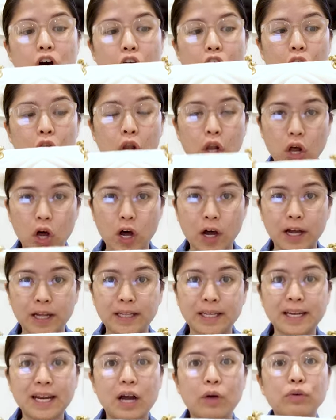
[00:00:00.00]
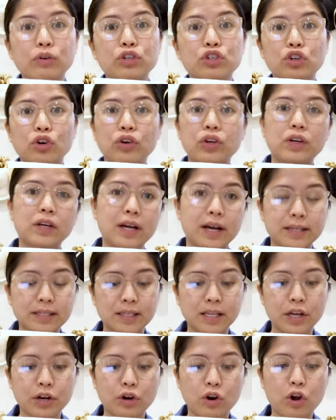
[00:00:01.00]
a lot, and I will show you guys
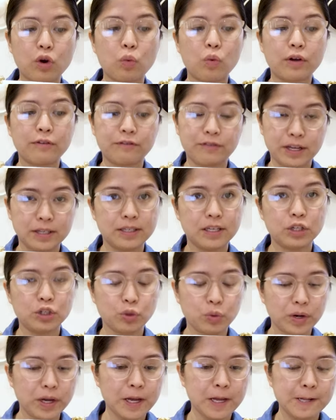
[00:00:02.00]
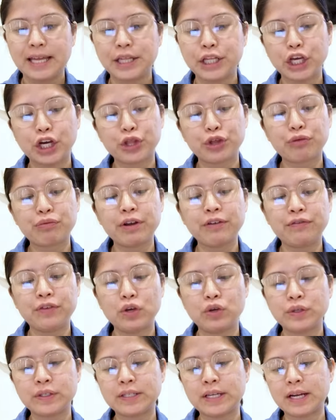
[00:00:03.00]
later on what fits into it. The other
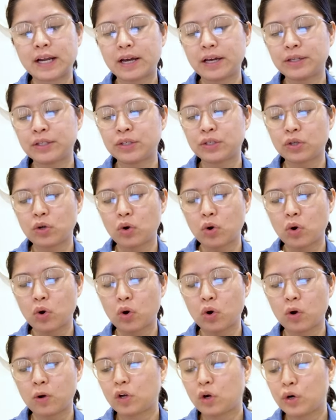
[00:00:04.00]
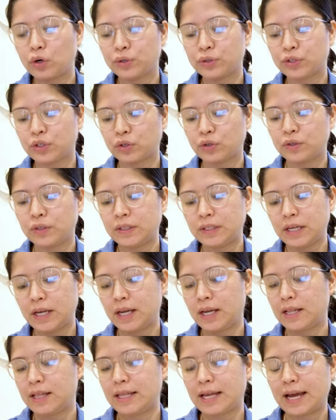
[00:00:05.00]
reviews that I saw also
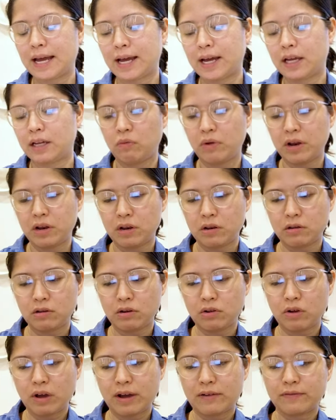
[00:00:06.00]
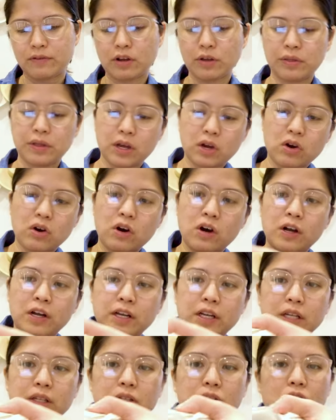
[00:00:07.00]
said that when you have nothing
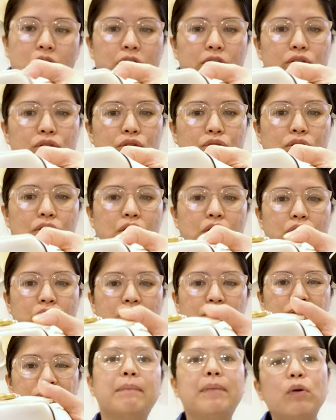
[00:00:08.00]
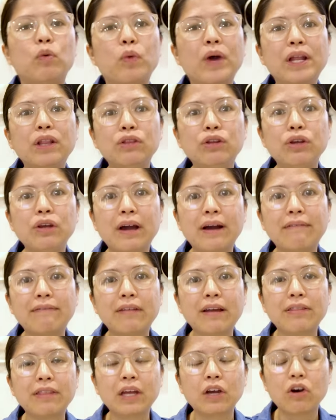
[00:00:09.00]
on, it's hard to close. But when do you have
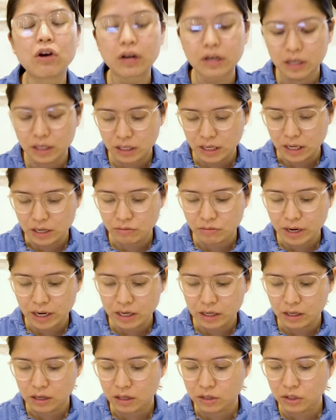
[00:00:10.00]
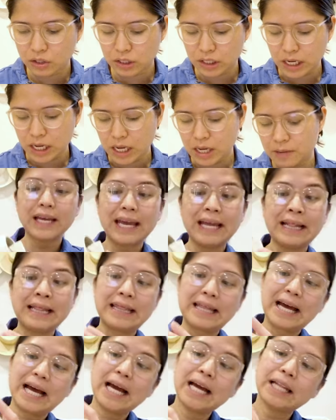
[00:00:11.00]
nothing on in it, right? Honestly. And
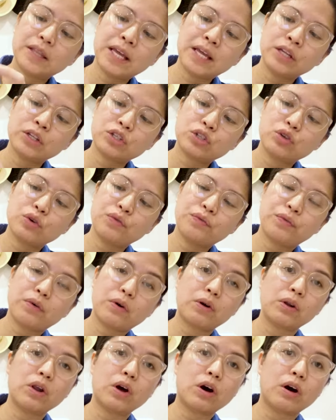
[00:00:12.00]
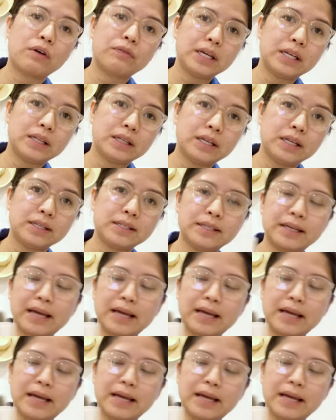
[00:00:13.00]
that things do fall off in these